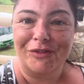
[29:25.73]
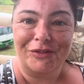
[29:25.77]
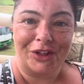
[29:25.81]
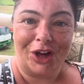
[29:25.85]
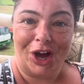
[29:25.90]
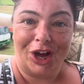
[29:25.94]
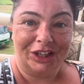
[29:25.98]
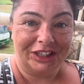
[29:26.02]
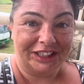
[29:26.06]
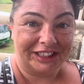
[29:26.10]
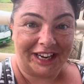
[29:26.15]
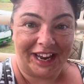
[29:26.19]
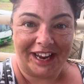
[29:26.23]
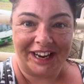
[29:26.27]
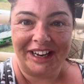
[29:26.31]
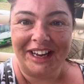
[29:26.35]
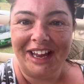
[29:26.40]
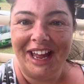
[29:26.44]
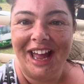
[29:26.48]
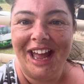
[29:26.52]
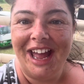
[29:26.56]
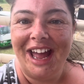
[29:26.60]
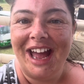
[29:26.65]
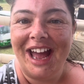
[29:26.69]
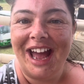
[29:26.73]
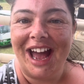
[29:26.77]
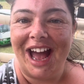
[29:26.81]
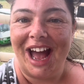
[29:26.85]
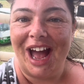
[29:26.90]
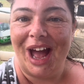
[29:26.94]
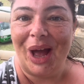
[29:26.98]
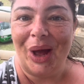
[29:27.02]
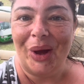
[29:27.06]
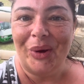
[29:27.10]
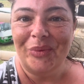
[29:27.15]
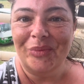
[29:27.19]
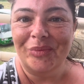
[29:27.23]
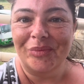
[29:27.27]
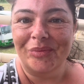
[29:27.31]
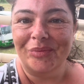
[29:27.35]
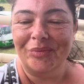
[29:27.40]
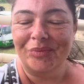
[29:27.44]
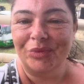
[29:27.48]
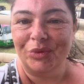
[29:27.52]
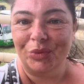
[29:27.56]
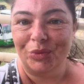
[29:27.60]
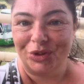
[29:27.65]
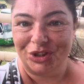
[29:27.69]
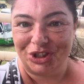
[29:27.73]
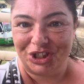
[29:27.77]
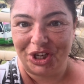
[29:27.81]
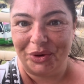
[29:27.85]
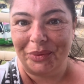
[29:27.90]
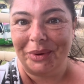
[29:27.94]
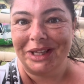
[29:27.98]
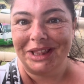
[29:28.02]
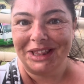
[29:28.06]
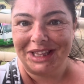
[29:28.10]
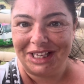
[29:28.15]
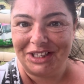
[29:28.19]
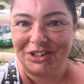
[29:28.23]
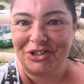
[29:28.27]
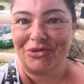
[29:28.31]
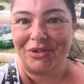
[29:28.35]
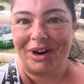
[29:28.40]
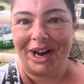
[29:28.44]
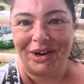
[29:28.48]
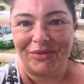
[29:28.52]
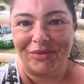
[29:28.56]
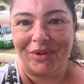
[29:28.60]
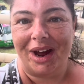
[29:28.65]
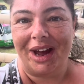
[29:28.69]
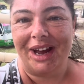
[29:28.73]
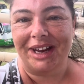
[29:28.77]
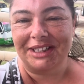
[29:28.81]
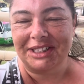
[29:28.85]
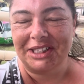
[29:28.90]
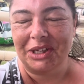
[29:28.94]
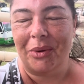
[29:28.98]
holiday, was doing this train ride.